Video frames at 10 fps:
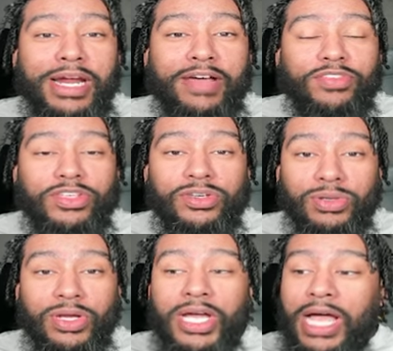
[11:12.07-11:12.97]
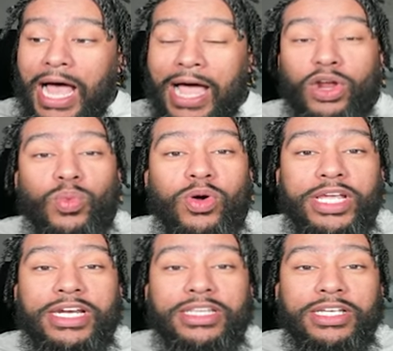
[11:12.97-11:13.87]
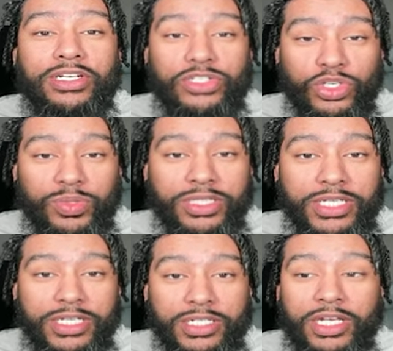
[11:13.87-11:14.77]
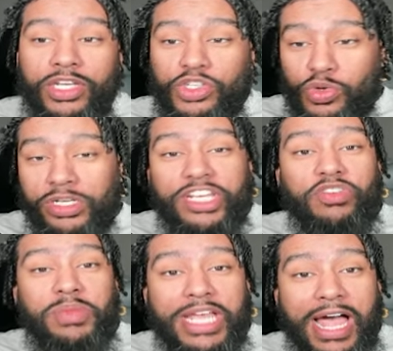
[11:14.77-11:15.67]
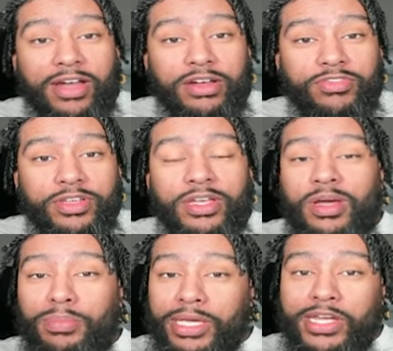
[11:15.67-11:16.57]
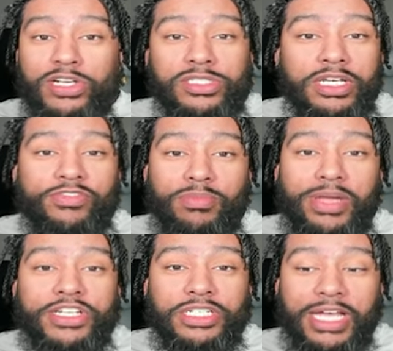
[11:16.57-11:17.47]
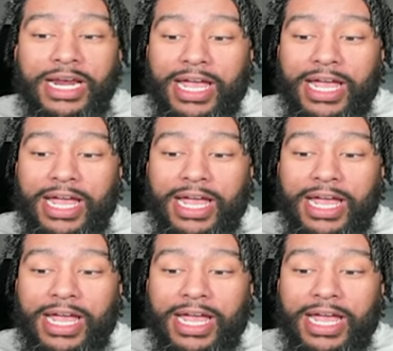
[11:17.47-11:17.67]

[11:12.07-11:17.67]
after you. I don't want anything to do with this. You leave me out of it. But here's the information that I